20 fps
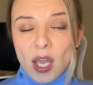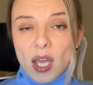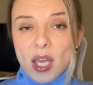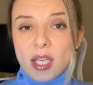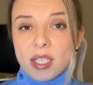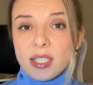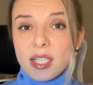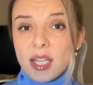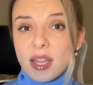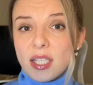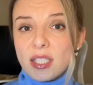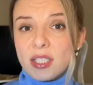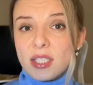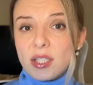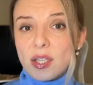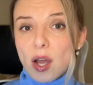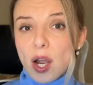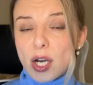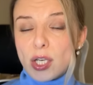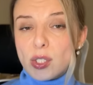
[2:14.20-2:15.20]
Since the
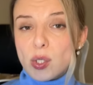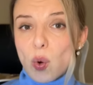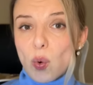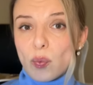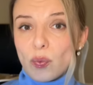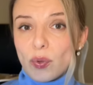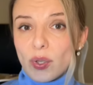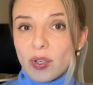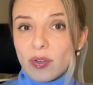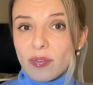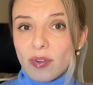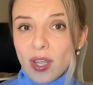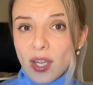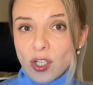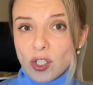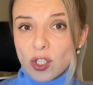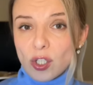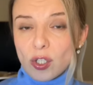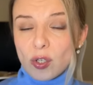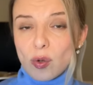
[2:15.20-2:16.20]
start of
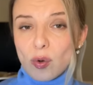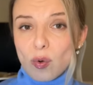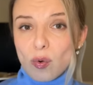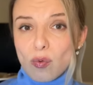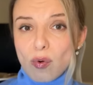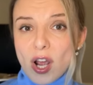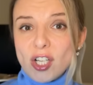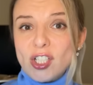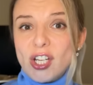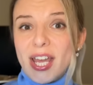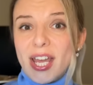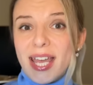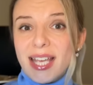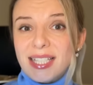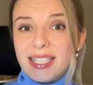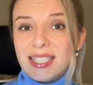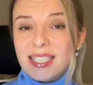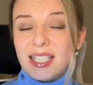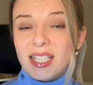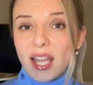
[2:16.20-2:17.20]
invasion, Russia
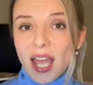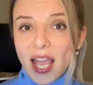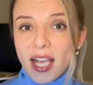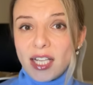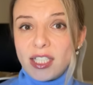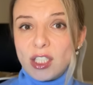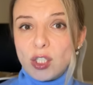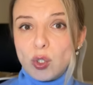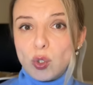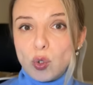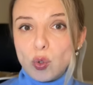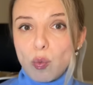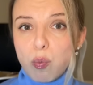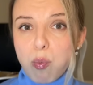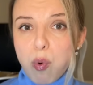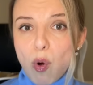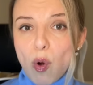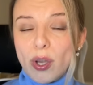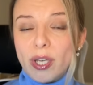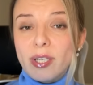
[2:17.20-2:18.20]
has collected
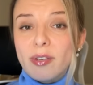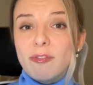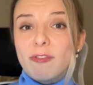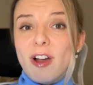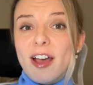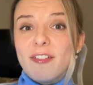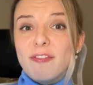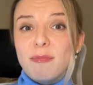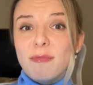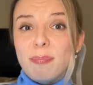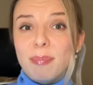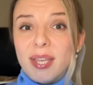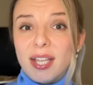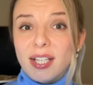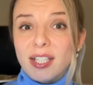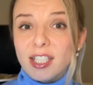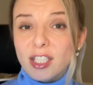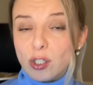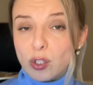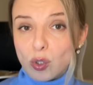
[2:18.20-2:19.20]
$2.5
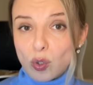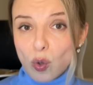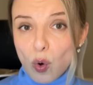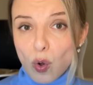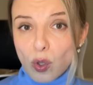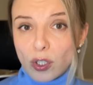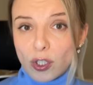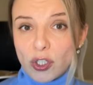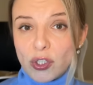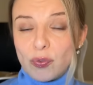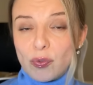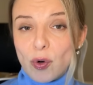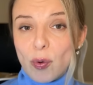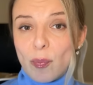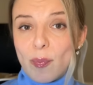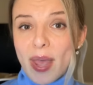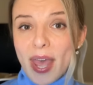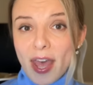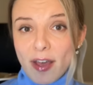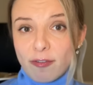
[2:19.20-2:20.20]
billion
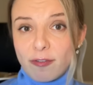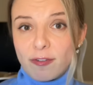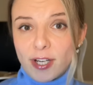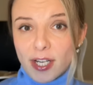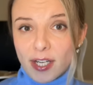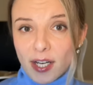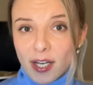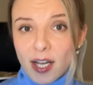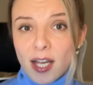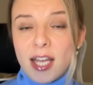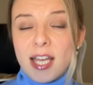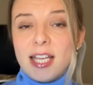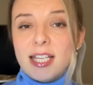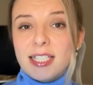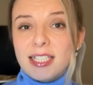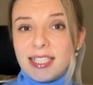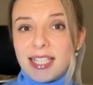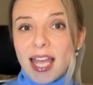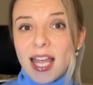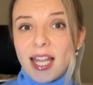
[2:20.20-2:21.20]
from Africa
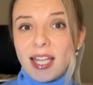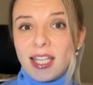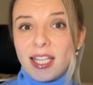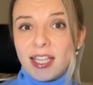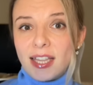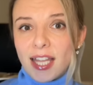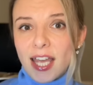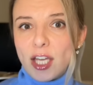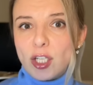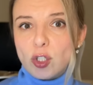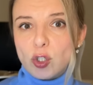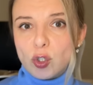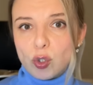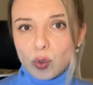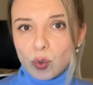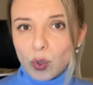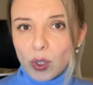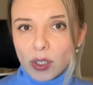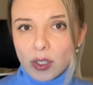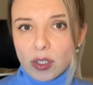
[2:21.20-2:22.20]
selling their
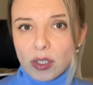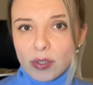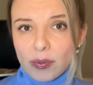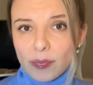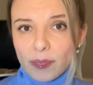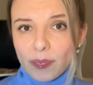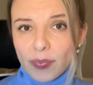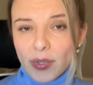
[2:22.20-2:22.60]
jewels.